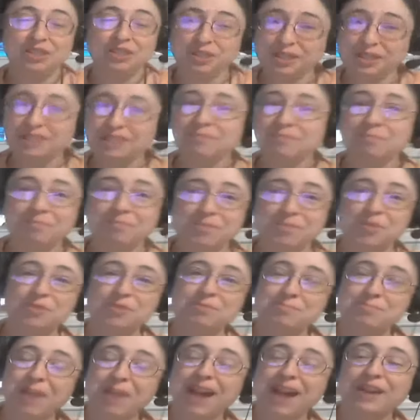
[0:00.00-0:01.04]
you can you
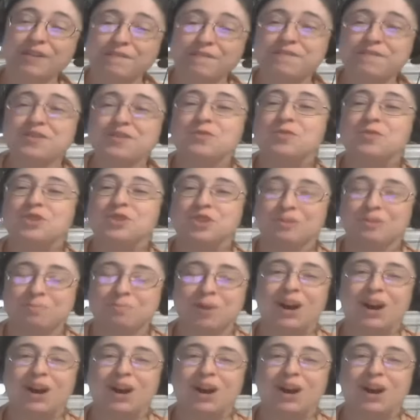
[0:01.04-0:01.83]
can pack a few in your